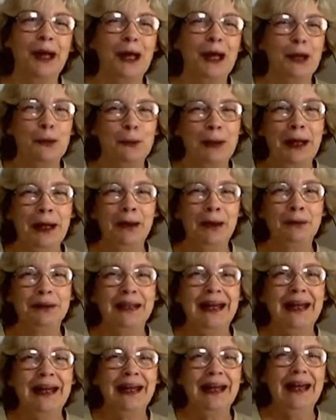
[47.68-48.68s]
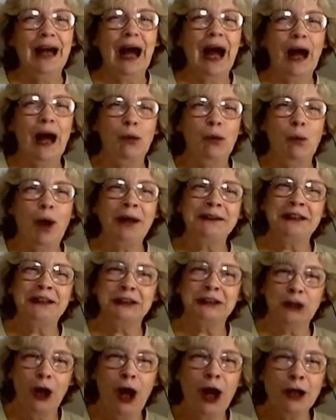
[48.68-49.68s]
Well, I want to
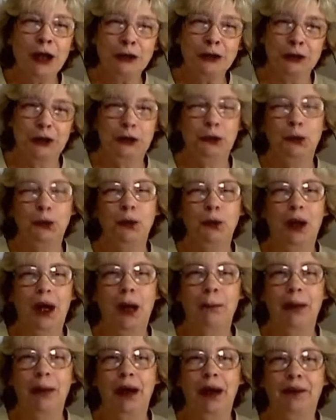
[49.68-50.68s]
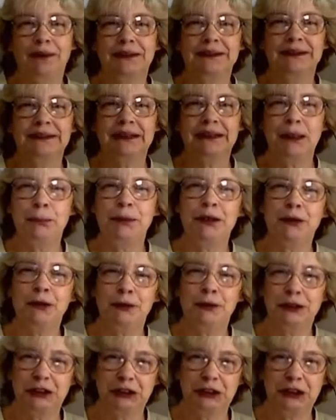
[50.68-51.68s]
talk to you about the sleeping
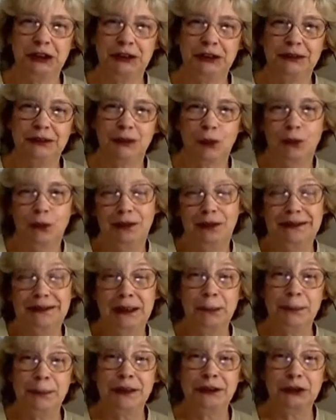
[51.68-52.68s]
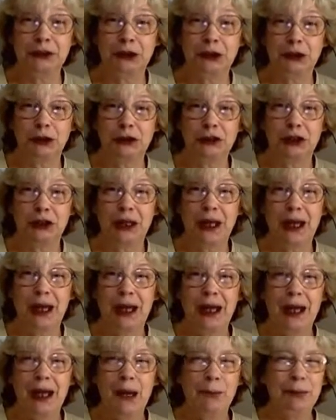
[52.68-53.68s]
Christian or the sleeping church,
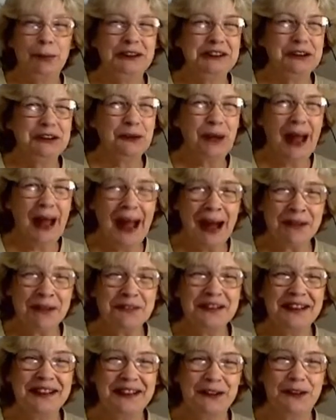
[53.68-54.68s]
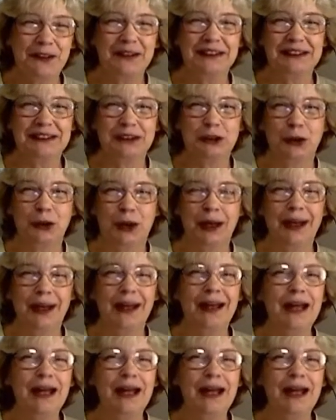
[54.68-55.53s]
but you have to hear this story.